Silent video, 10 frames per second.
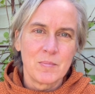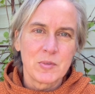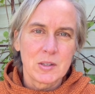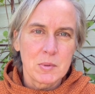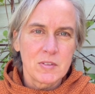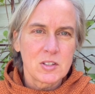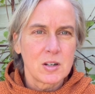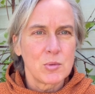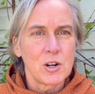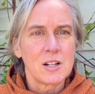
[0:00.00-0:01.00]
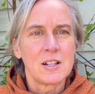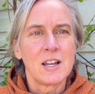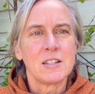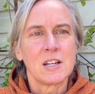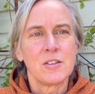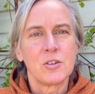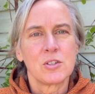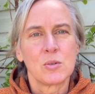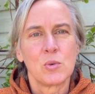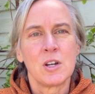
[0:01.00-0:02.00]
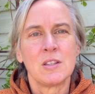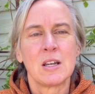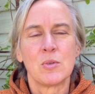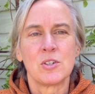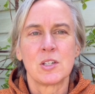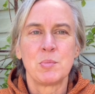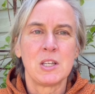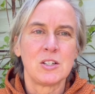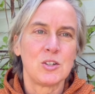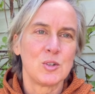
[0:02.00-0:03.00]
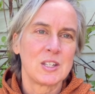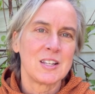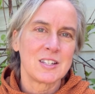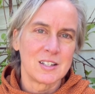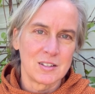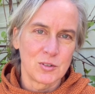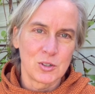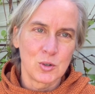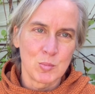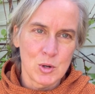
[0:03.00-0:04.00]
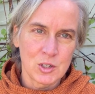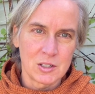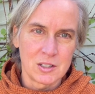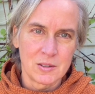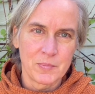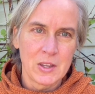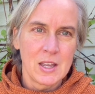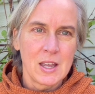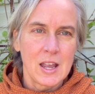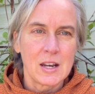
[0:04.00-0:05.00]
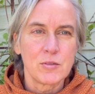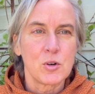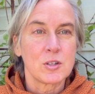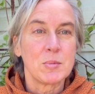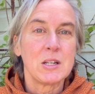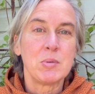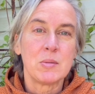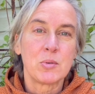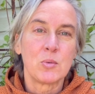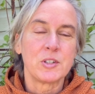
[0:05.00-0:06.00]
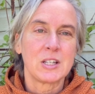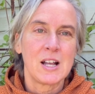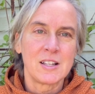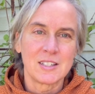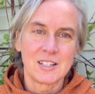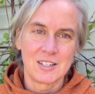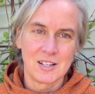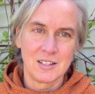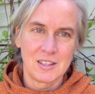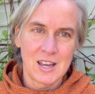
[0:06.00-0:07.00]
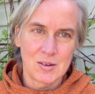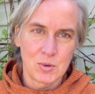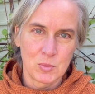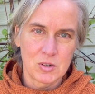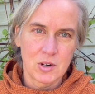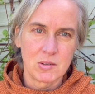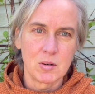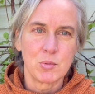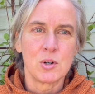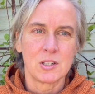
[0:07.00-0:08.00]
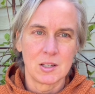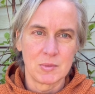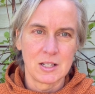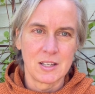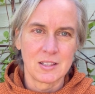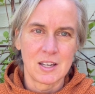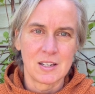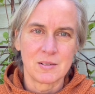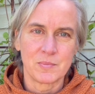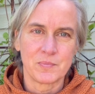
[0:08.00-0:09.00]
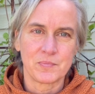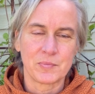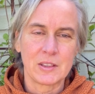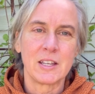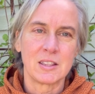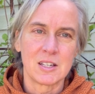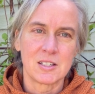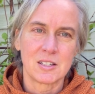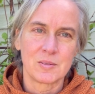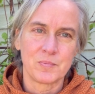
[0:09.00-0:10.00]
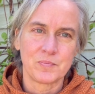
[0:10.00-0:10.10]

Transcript: Some of us are more inclined than others to worry that we're just being too sensitive or too emotional. And of course, many people will tell us exactly that when we try to report something like that, like this.